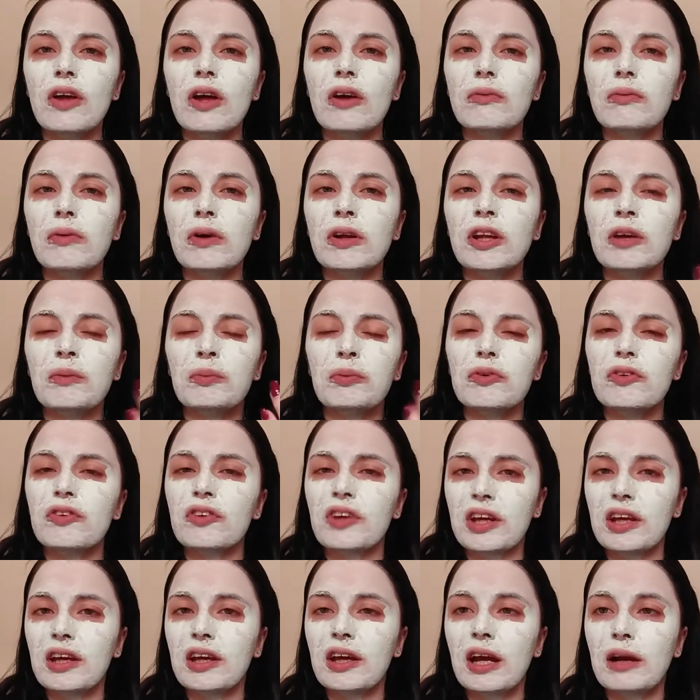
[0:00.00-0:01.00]
when you put
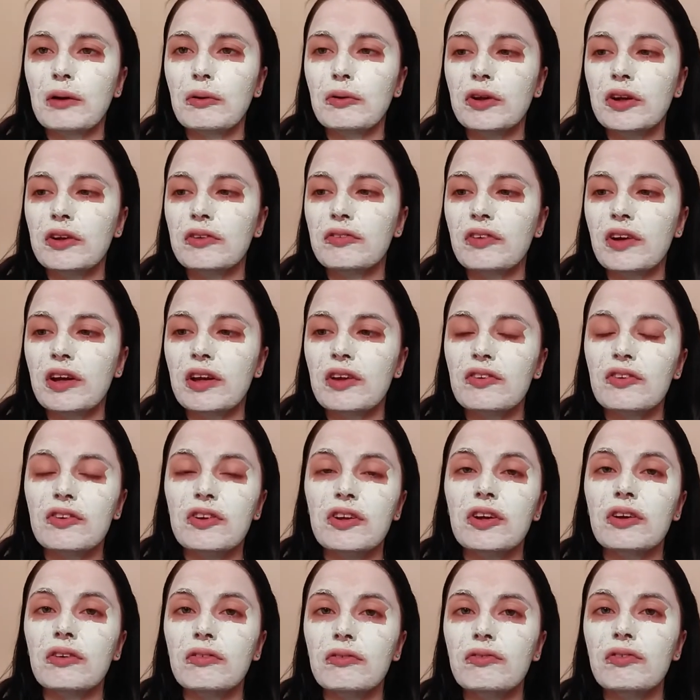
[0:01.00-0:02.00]
skincare on your face and
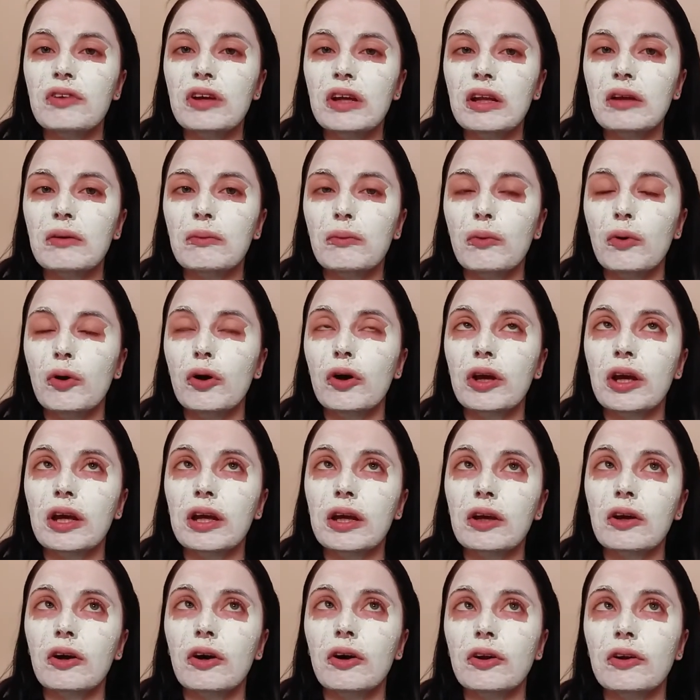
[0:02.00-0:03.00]
you can feel it
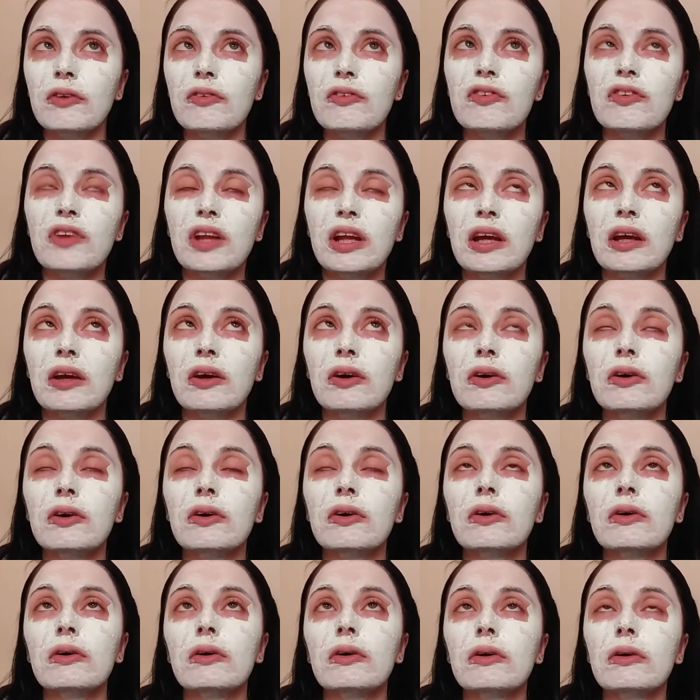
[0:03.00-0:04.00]
working kind of sting,
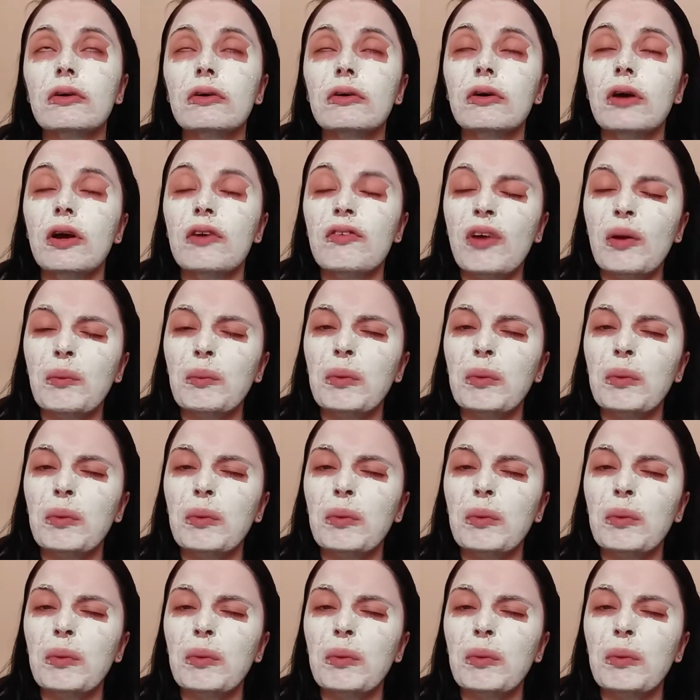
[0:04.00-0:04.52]
if that